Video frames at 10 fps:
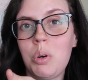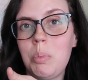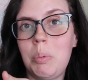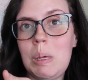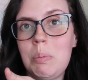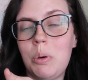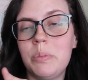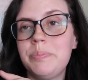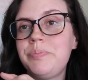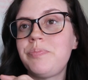horrible
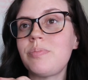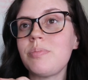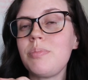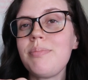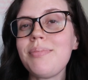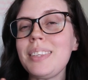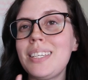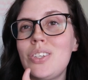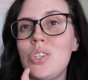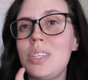people
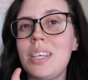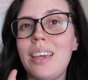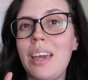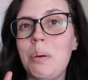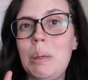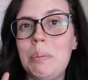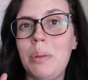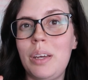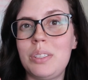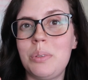just like how
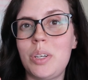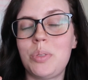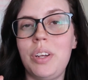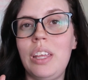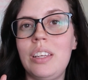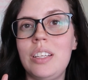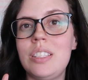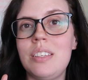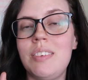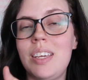people like to watch reality
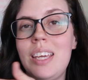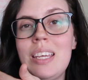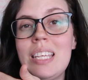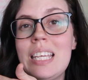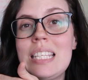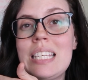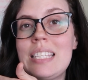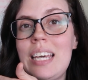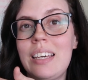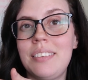tv it, it's
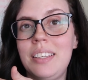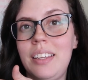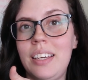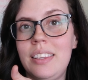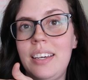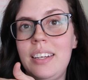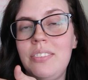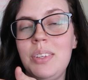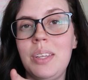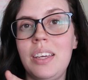exactly like that
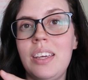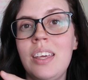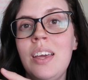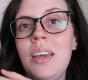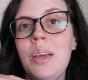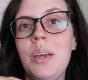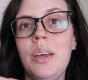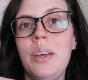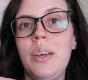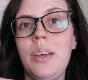if you like
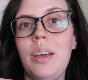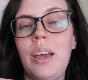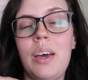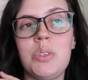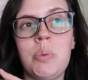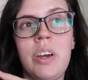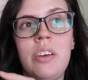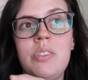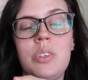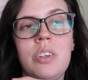
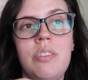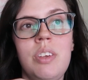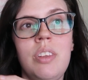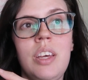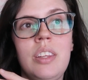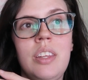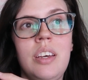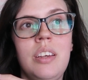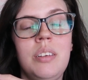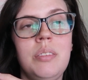housewives or if you like
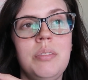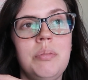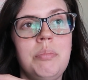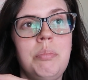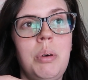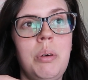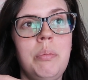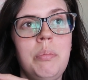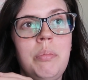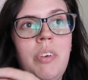that
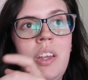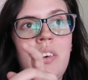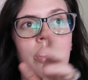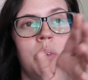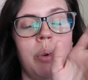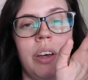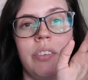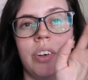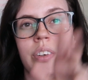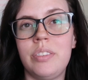pump vander or
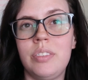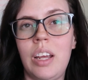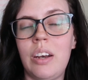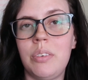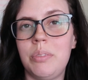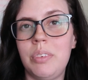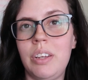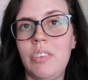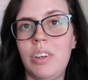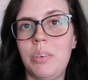whatever i don't
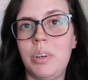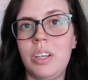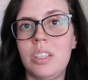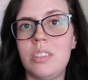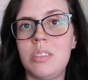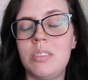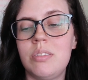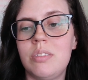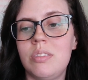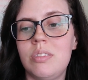even know what it is